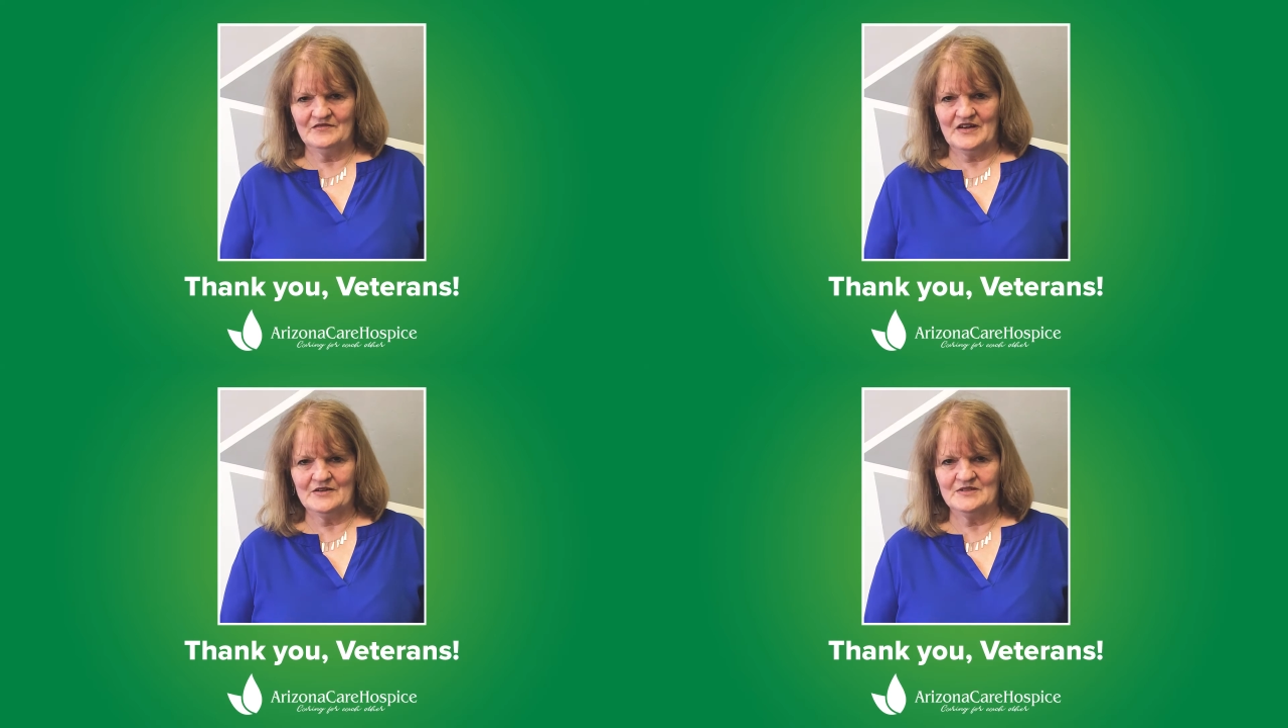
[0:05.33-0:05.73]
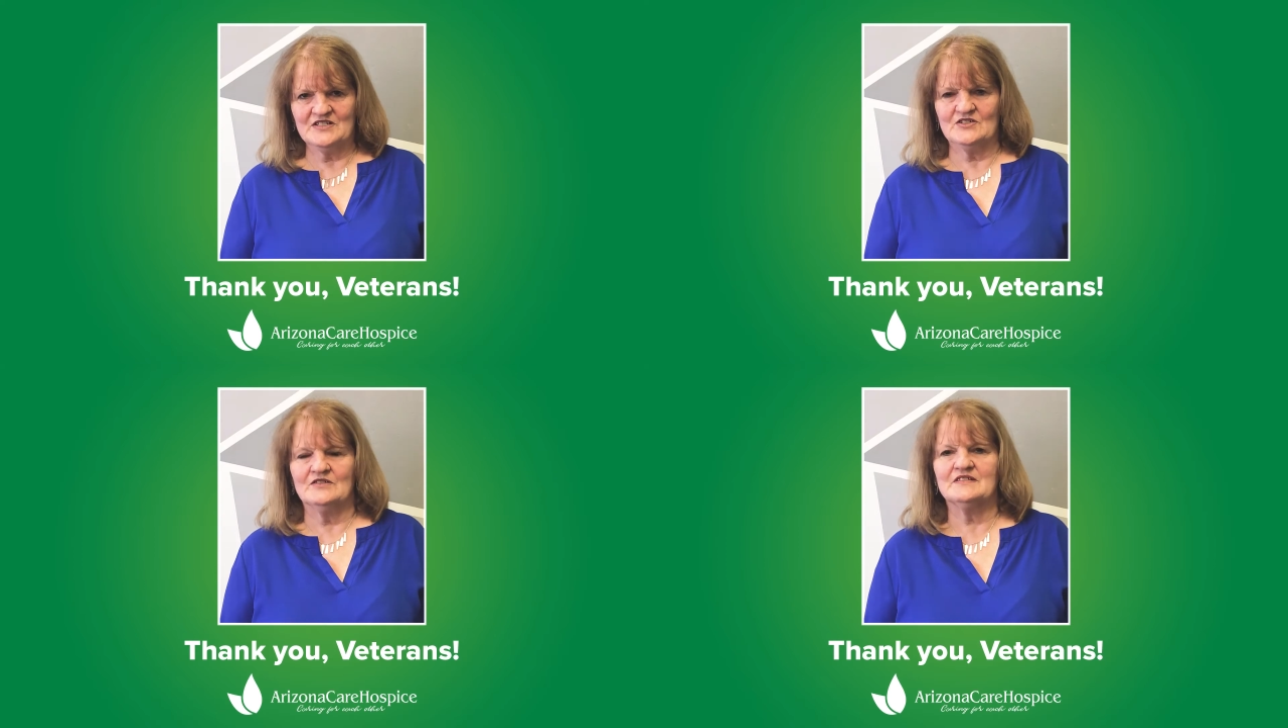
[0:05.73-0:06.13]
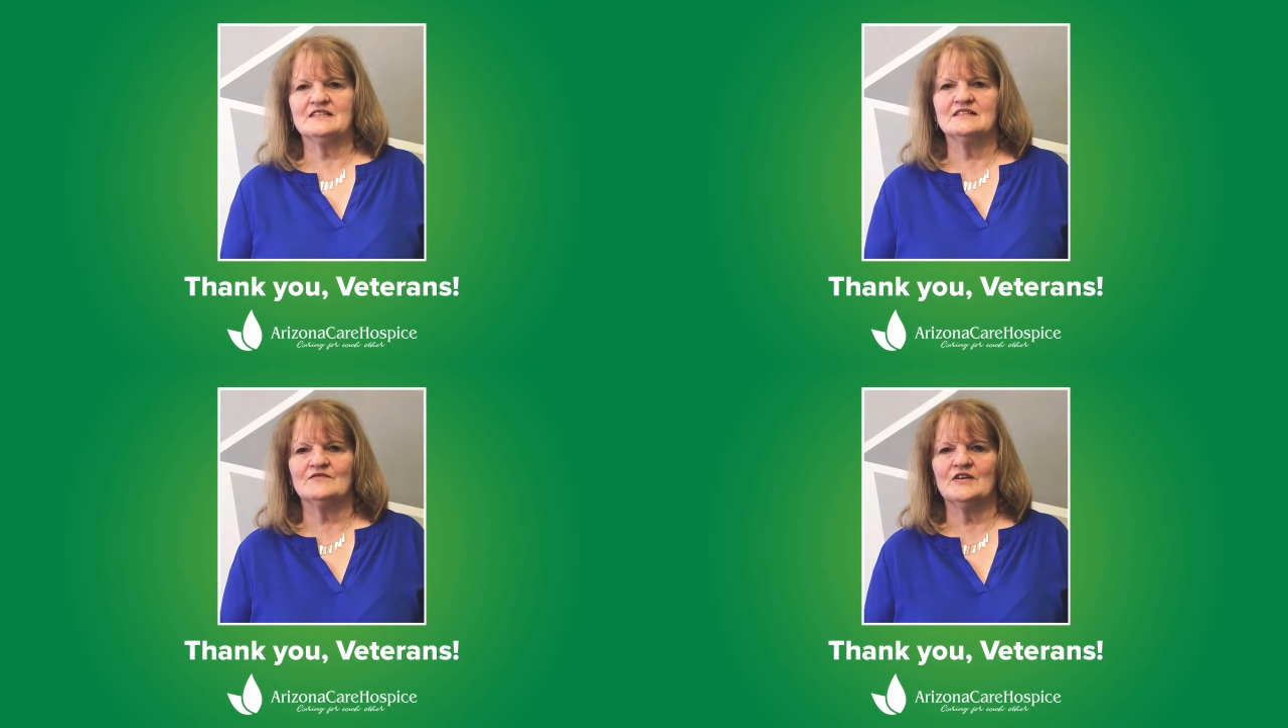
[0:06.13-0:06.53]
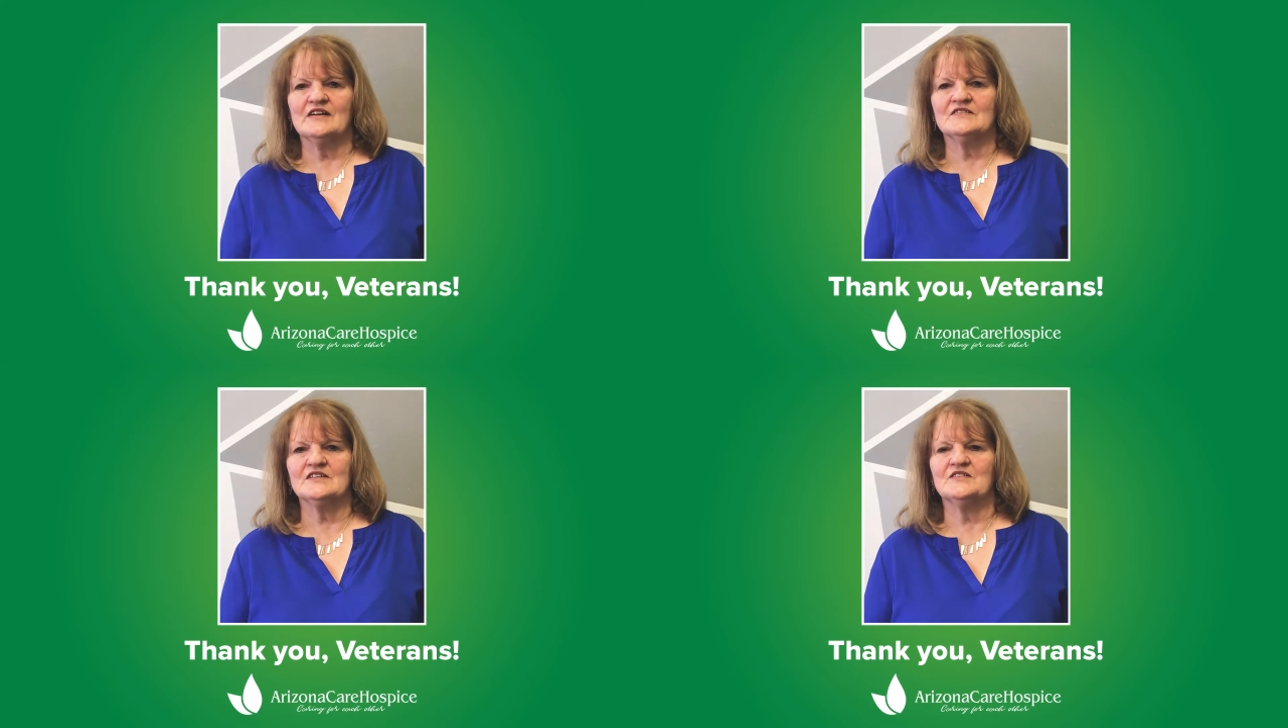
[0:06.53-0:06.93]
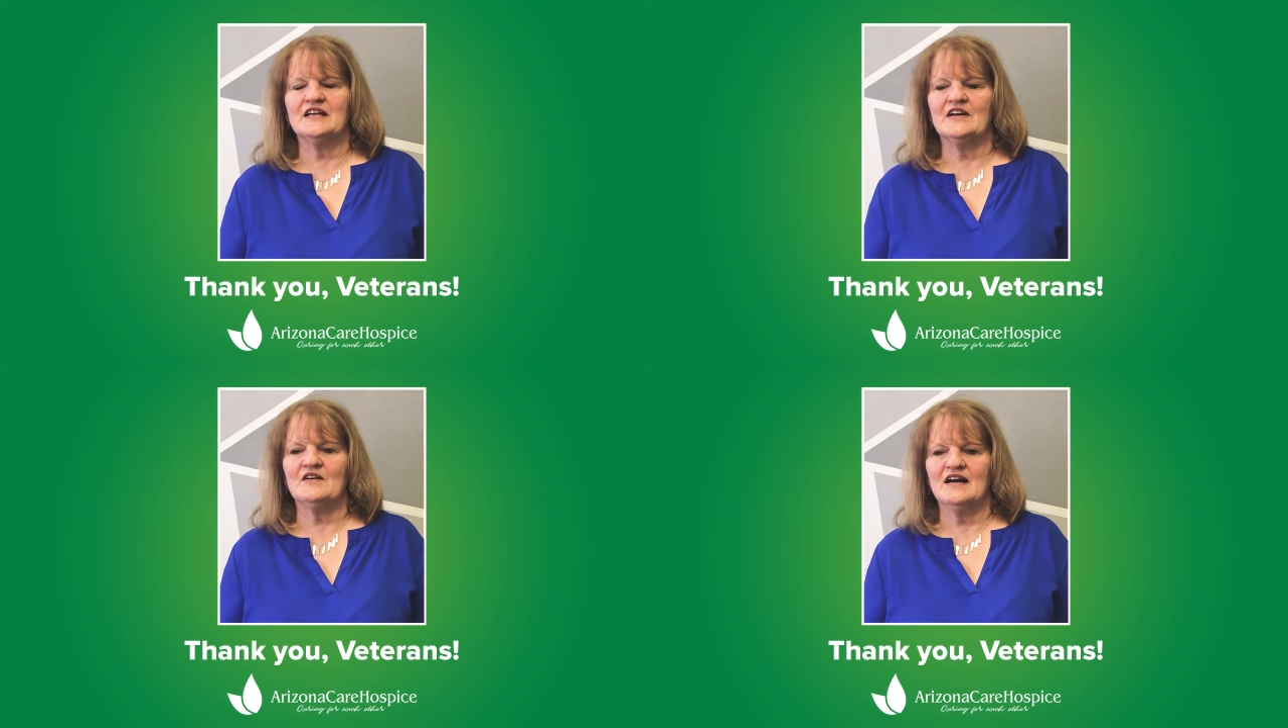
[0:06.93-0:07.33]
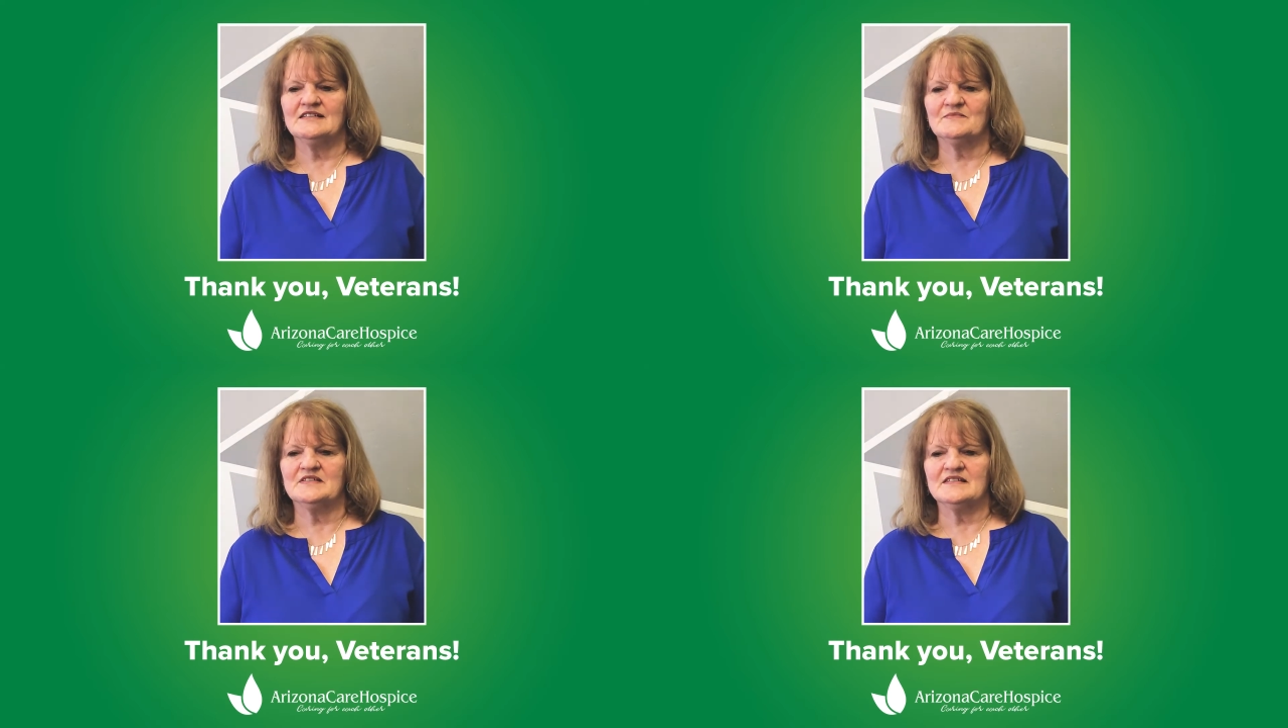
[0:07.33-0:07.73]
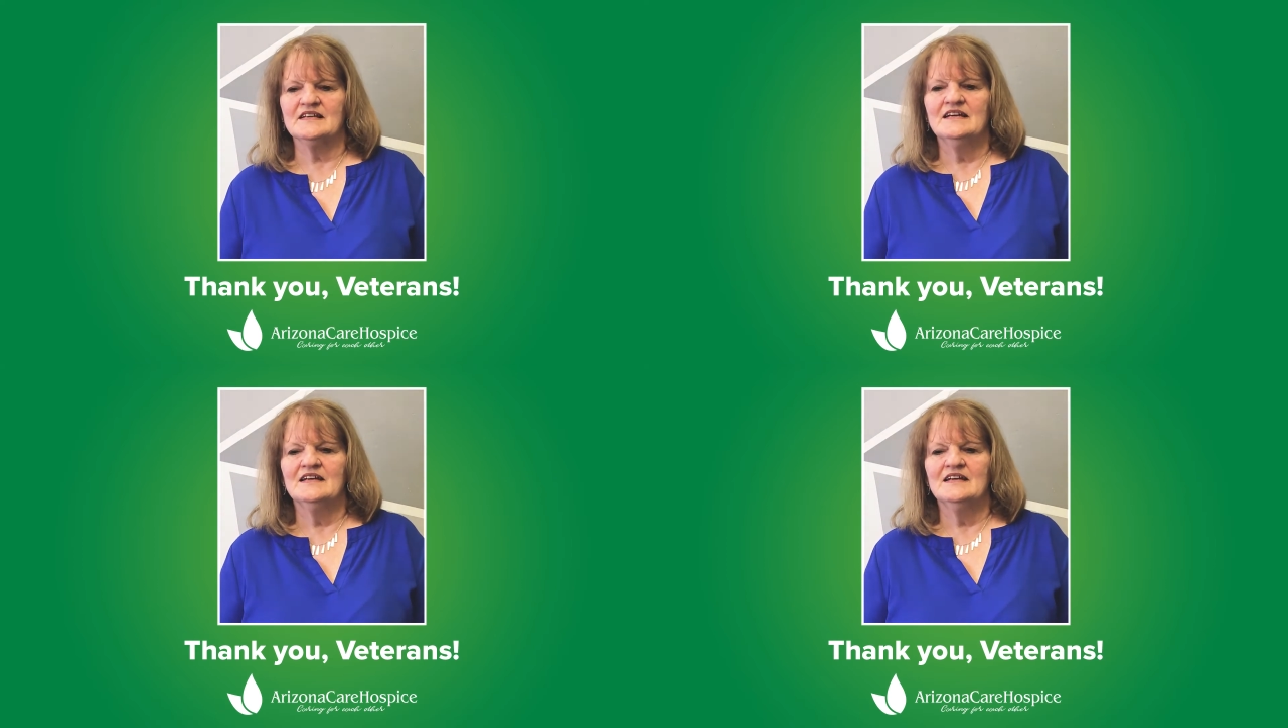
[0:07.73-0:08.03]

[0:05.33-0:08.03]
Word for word: Veteran Services for Arizona Care Hospice,